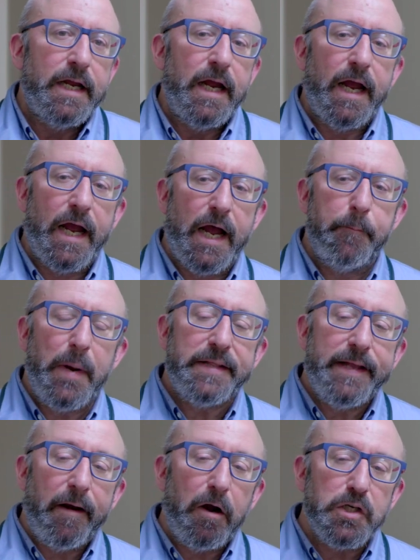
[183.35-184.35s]
But
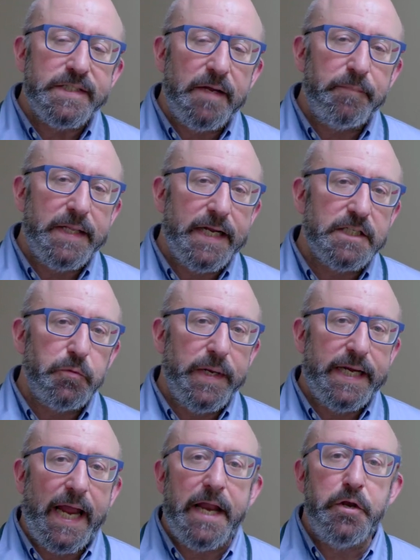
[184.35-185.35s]
there are some things we
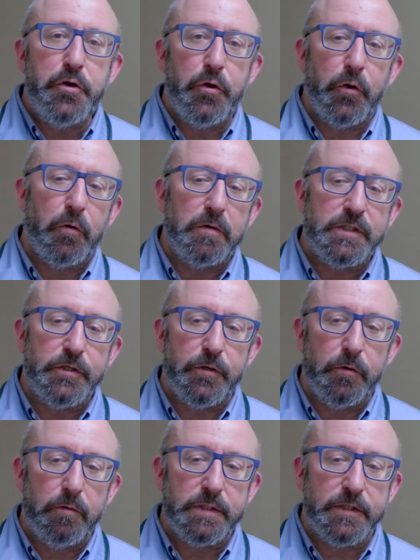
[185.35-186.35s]
can do
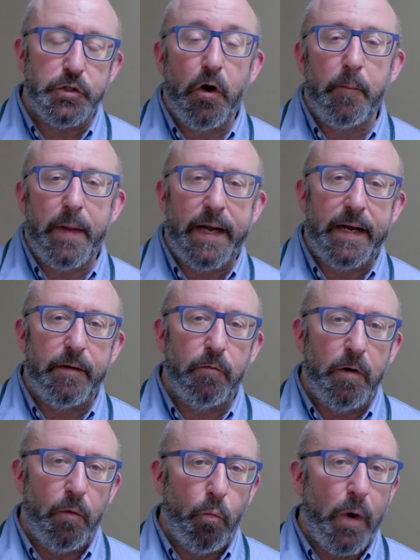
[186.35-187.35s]
to determine
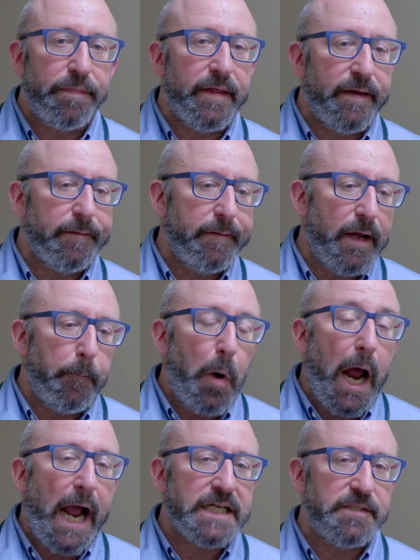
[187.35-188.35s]
what the
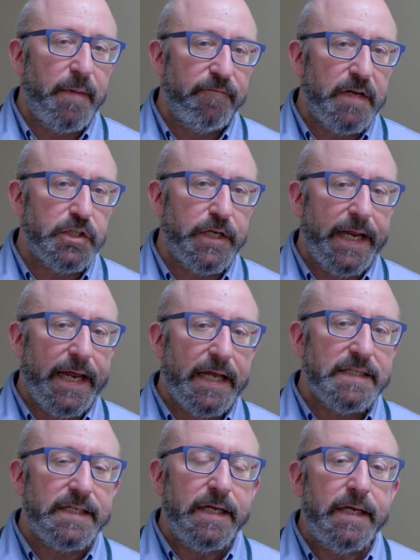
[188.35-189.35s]
approximate vision
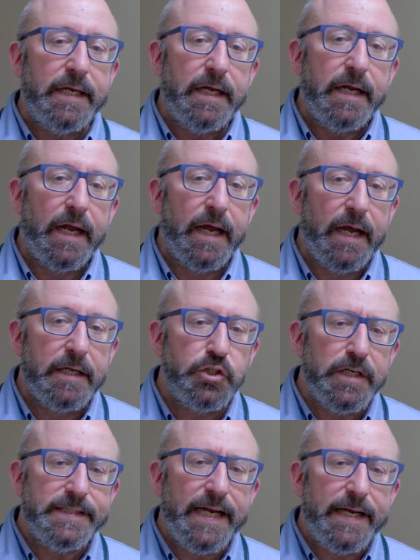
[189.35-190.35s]
is.
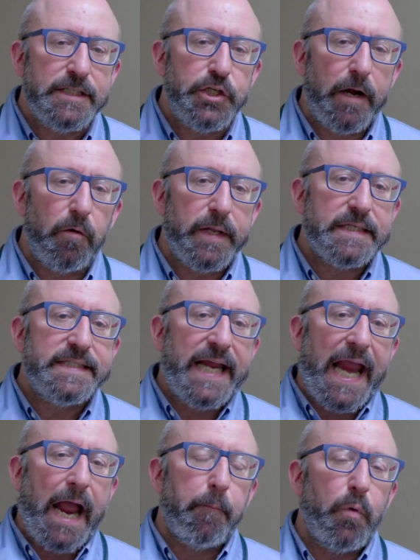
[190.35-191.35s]
Just on a general
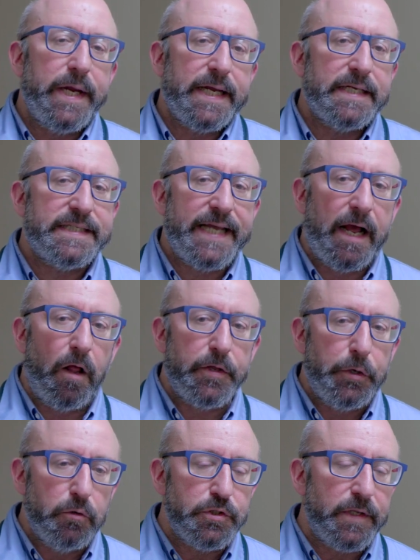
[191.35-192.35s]
exam, we can tell
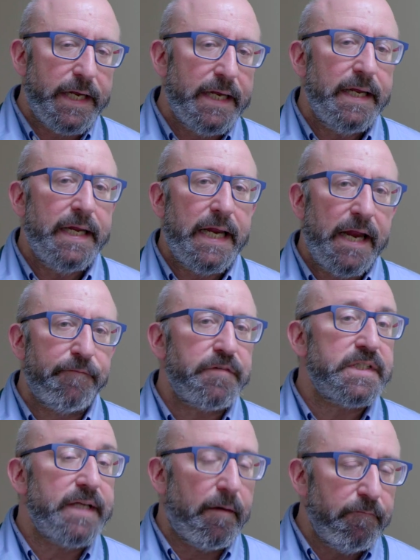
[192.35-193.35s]
usually if
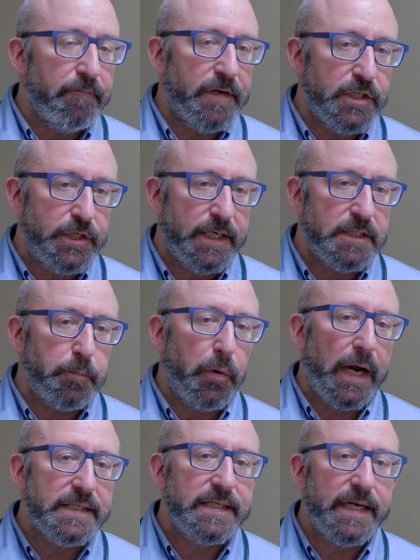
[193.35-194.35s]
some vision is
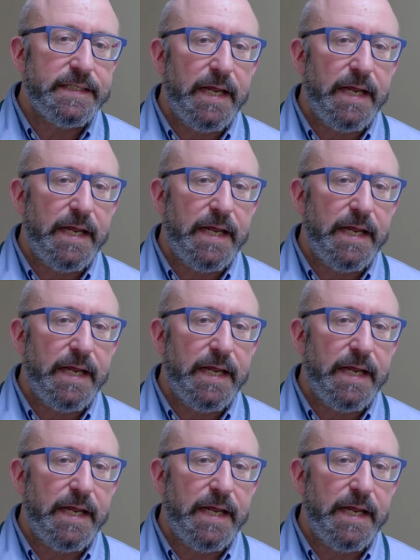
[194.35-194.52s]
present.